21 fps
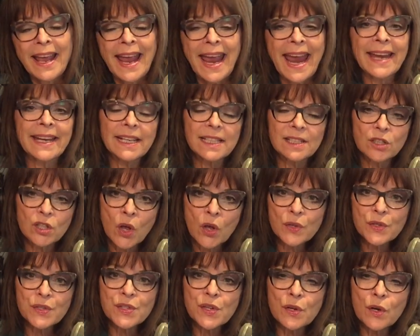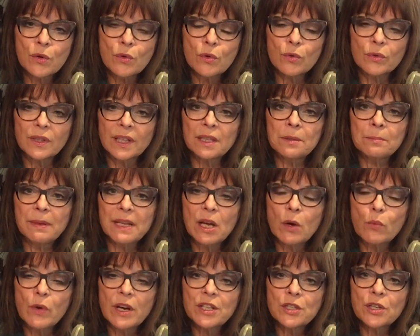And it also can be
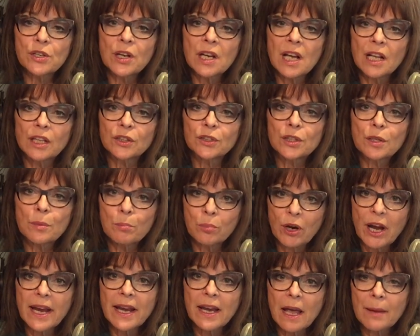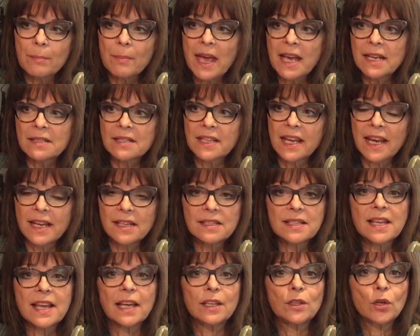a winter color to break up, as Kate mm.
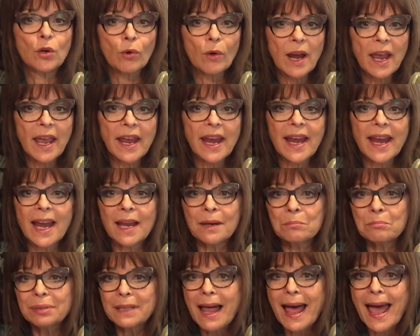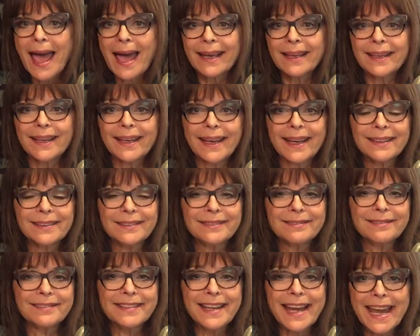said, gray and black
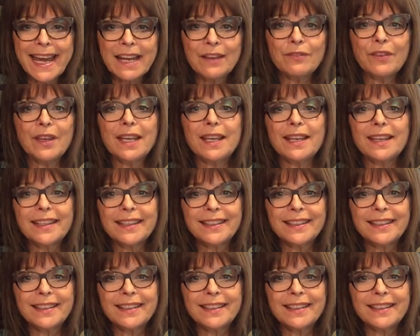and navy